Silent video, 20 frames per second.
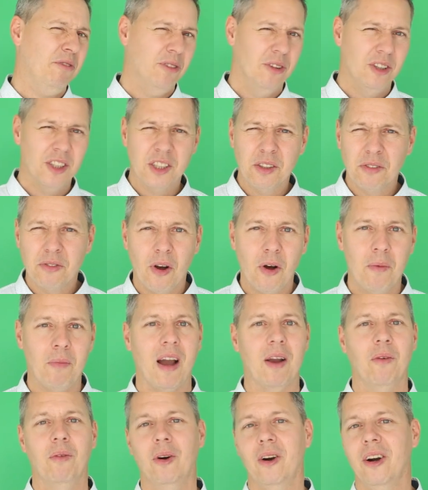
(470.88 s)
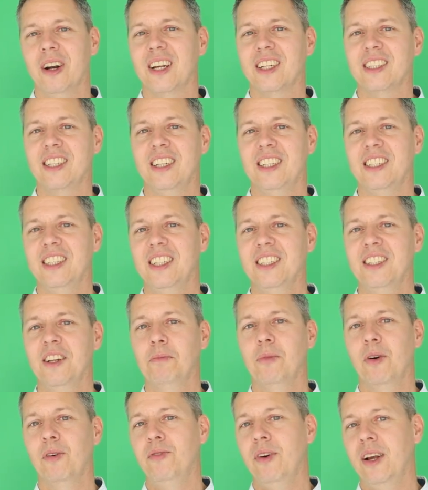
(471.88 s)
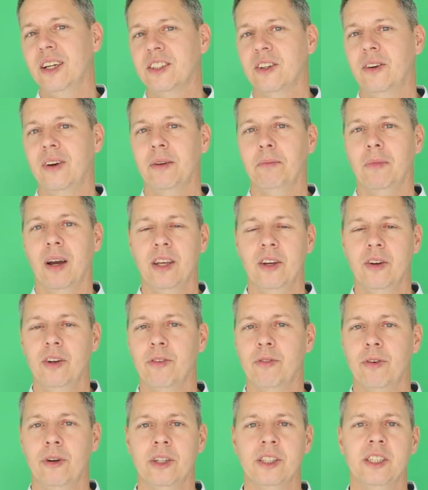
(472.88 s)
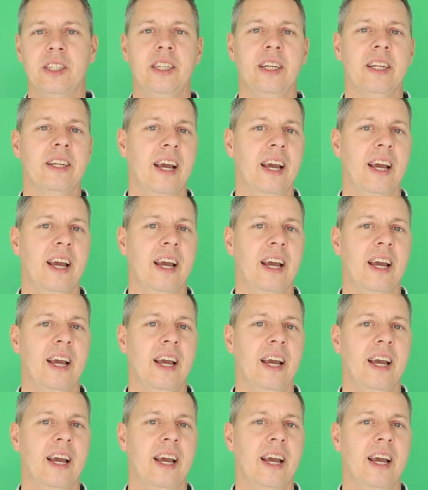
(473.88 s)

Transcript: First of all, my work as an assistant professor at my university,